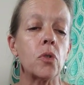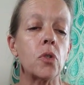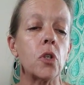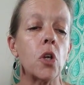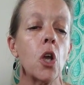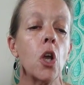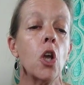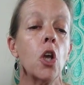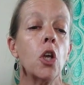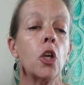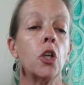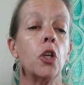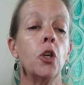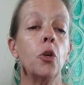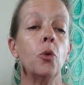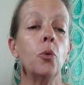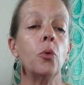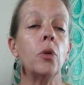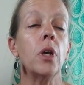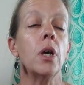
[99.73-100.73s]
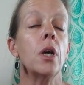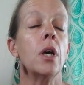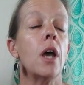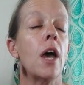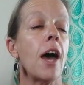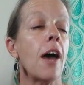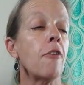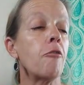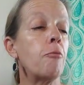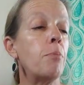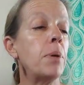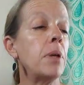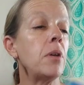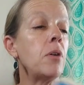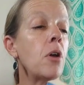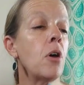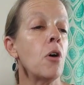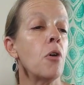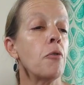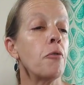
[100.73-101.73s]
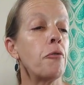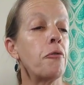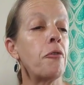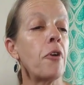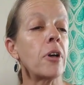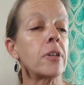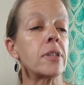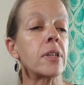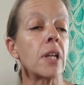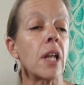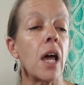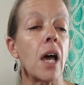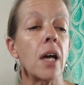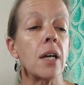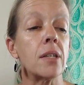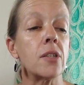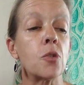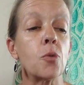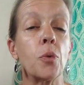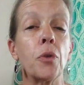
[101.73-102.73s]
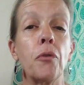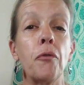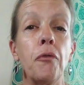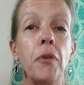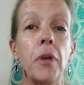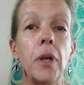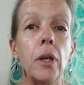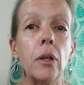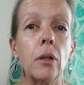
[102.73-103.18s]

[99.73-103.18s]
You'd have been fossilized with fear